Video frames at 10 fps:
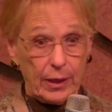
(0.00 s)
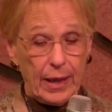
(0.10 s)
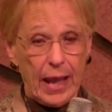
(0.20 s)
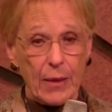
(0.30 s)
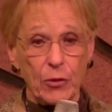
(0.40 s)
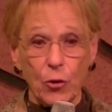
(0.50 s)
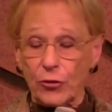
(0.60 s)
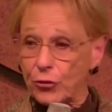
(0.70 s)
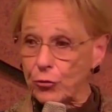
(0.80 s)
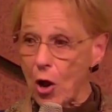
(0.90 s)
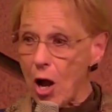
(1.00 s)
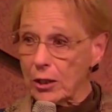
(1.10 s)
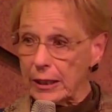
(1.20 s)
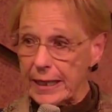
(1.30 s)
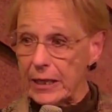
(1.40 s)
And those strong
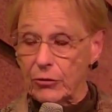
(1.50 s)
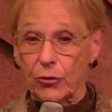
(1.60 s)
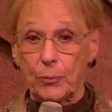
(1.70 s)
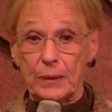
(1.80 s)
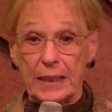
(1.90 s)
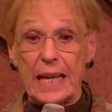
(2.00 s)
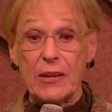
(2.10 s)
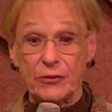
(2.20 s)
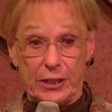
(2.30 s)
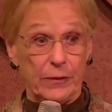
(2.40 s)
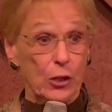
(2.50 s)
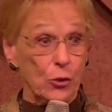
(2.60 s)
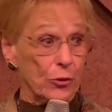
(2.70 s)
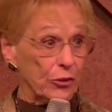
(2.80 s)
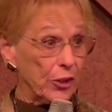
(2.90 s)
leaders believed in the
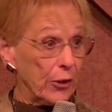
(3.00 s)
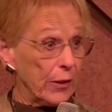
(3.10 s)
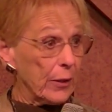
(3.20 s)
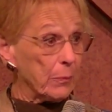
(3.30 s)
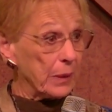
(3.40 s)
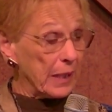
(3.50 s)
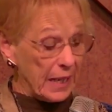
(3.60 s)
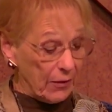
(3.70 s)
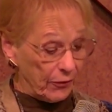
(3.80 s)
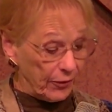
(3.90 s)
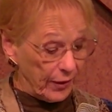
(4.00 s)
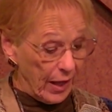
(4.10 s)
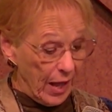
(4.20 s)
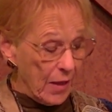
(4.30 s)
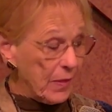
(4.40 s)
Unitarian beliefs.
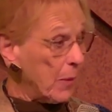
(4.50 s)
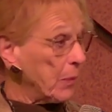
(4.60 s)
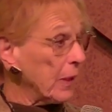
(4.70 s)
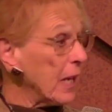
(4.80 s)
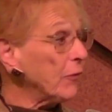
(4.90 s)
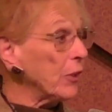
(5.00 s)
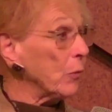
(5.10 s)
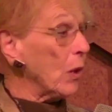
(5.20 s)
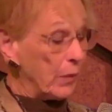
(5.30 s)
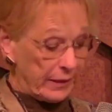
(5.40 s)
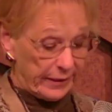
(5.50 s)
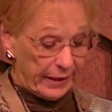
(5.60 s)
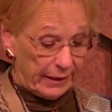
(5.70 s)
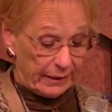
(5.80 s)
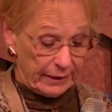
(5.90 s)
They believed in what we
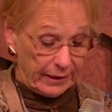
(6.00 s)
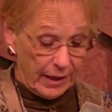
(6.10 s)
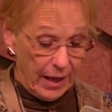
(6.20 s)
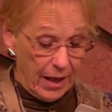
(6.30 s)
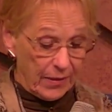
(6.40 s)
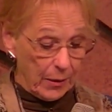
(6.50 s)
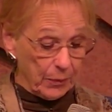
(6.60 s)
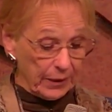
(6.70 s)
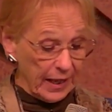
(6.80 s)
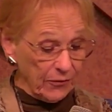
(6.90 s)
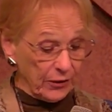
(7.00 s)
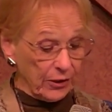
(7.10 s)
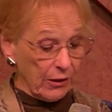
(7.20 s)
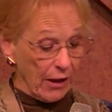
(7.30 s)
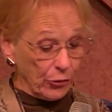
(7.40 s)
did. They believed
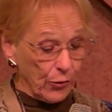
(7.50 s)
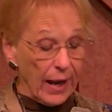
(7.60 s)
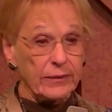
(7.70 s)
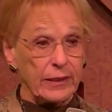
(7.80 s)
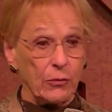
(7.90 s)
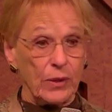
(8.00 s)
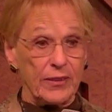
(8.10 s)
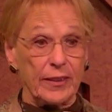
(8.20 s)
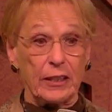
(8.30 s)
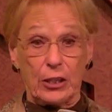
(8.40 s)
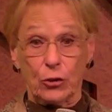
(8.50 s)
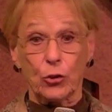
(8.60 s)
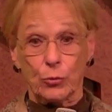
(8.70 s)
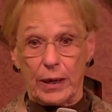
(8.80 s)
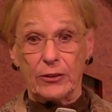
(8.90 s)
in attracting resilient,
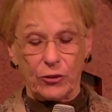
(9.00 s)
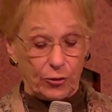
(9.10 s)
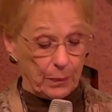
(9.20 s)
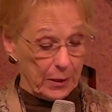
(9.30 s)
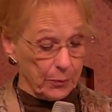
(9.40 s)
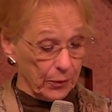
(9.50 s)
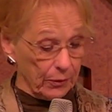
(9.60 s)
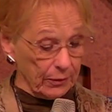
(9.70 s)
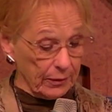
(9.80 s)
courageous people.